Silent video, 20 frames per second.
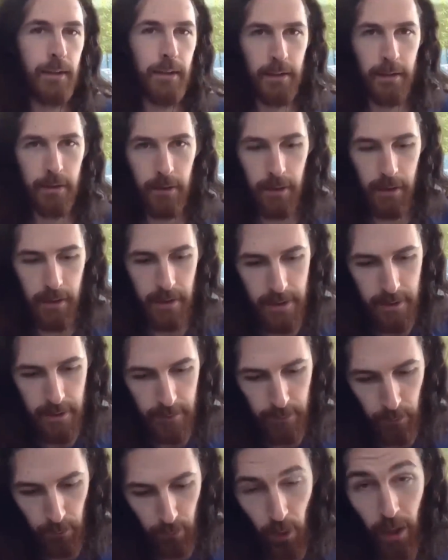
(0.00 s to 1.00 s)
that
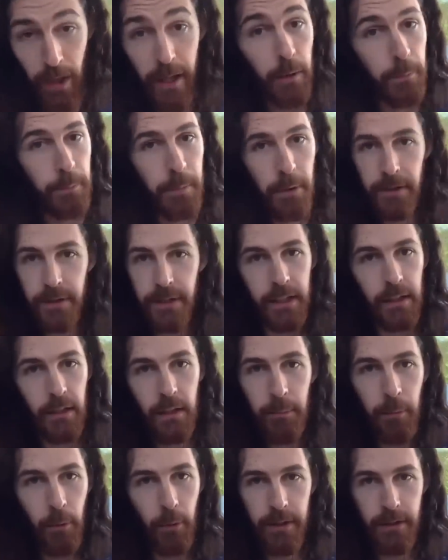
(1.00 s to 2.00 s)
right up until
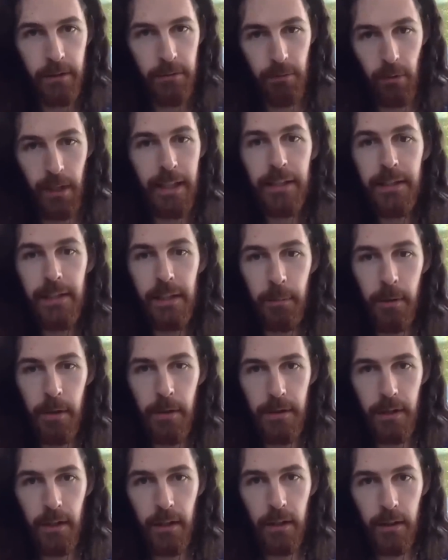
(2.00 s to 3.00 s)
the point of releasing
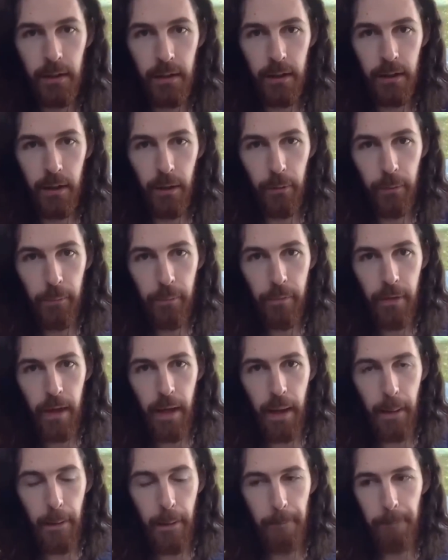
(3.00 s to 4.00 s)
music, you know,
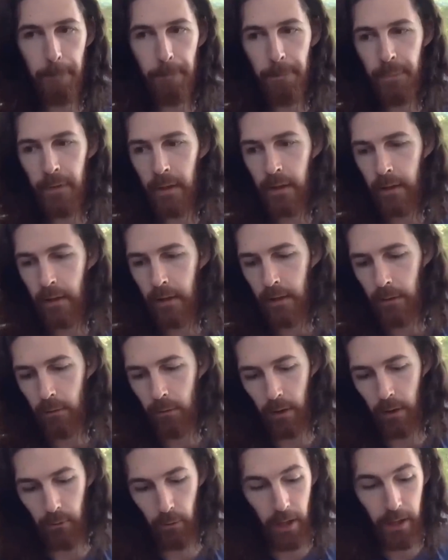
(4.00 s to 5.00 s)

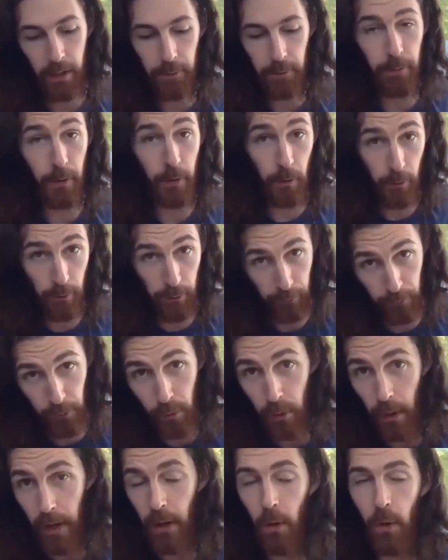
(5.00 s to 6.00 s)
right up
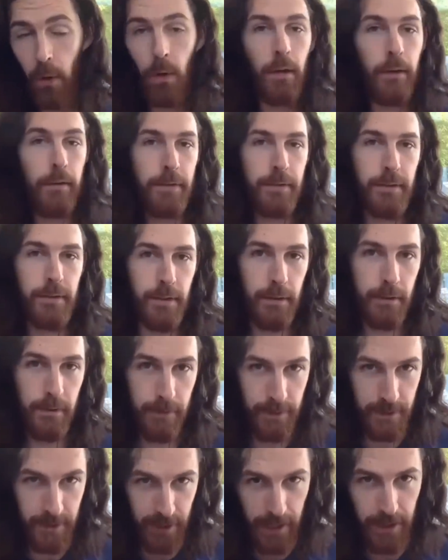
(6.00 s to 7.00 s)
through all the
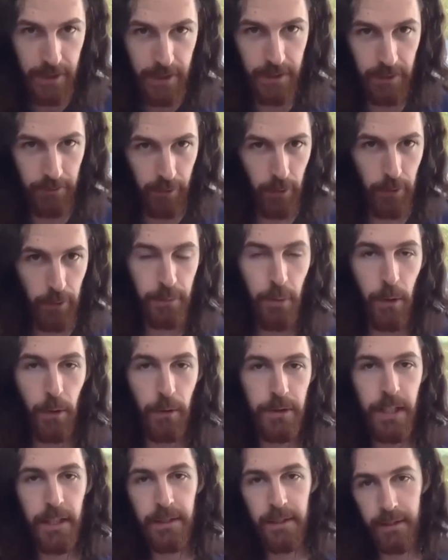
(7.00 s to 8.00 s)
stages of those
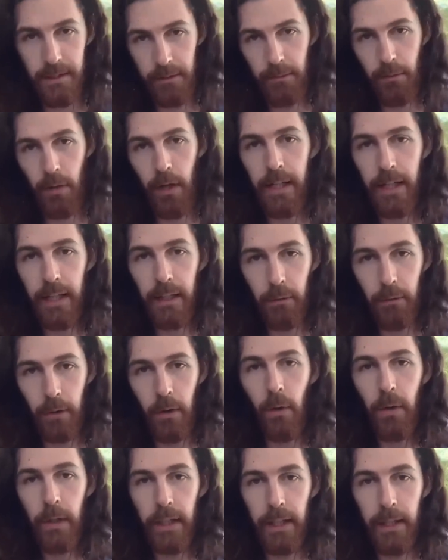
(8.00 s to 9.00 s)
processes of writing,
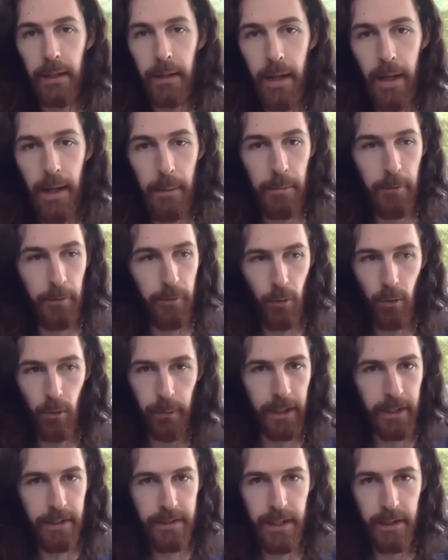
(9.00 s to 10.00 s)
recording,
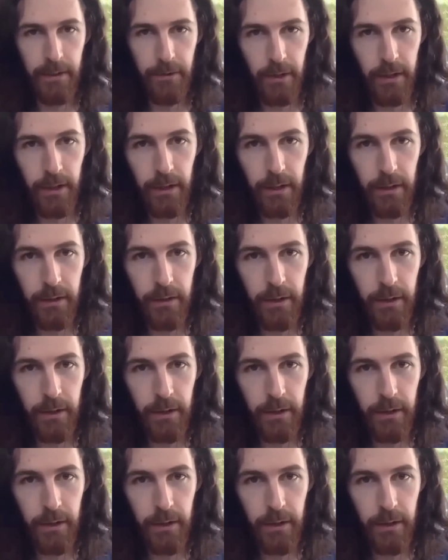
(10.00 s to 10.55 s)
performing, etc.